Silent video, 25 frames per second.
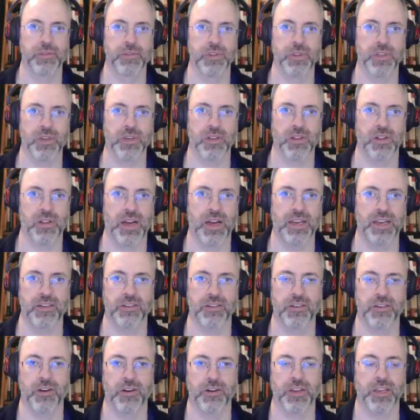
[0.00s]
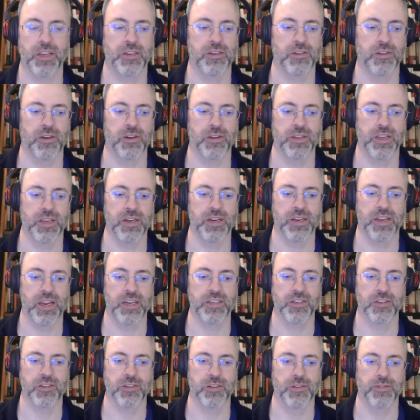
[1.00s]
the client talking to the
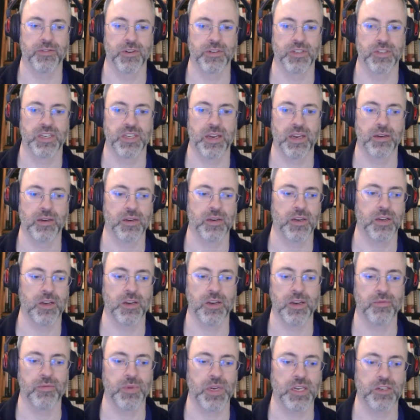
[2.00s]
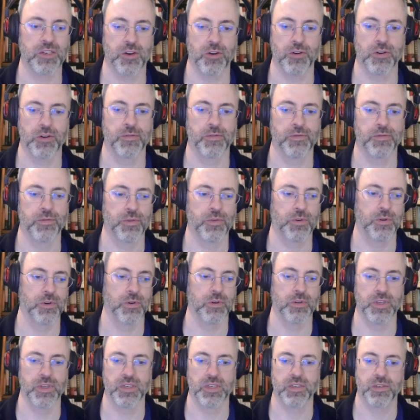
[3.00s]
authentication server and saying, can you give me a token
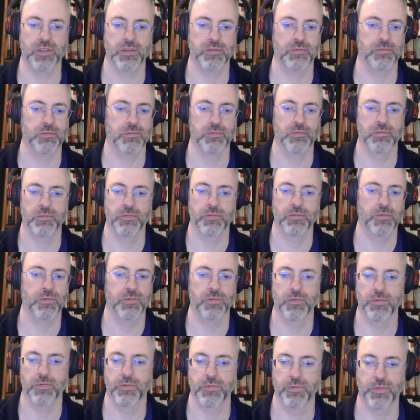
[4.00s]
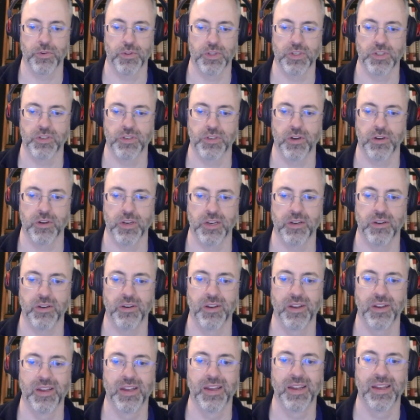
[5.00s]
for this login?
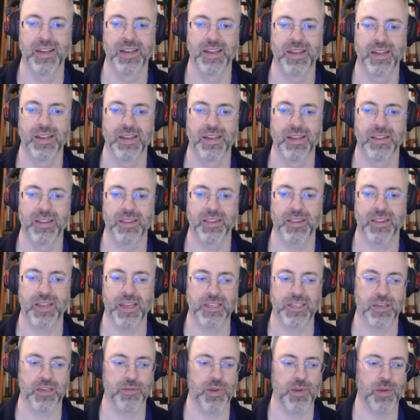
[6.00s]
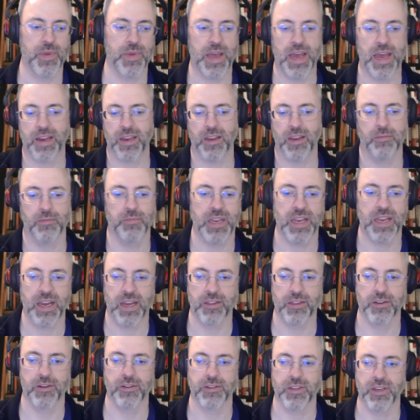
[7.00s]
That's going to be back end
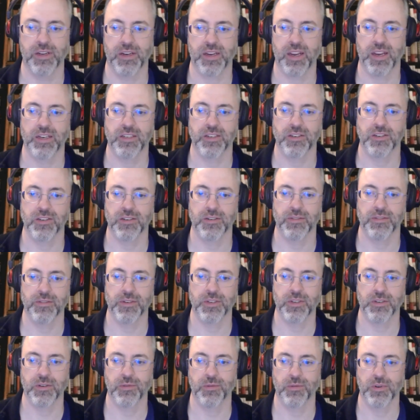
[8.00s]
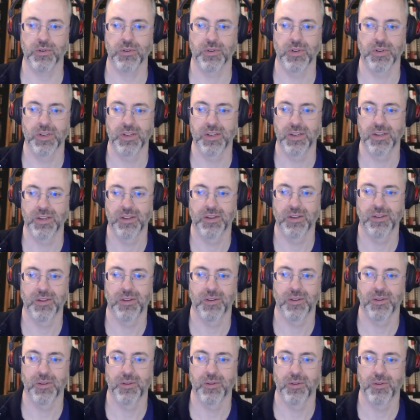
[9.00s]
behind the authentication server. So
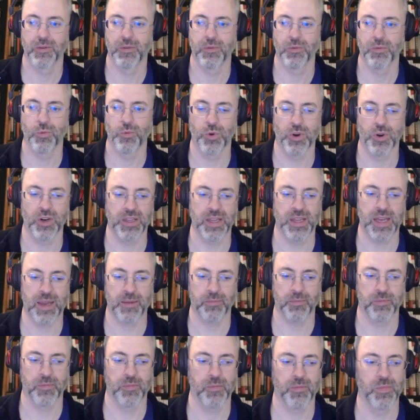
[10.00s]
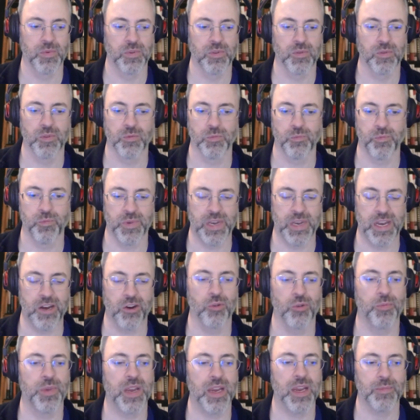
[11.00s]
we're in that
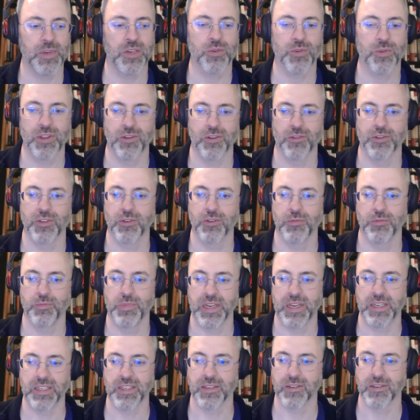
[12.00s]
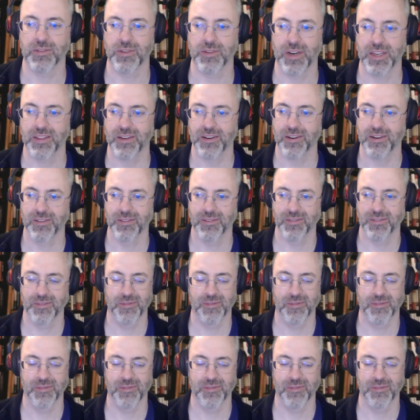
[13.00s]
narrow band between those two pieces right there.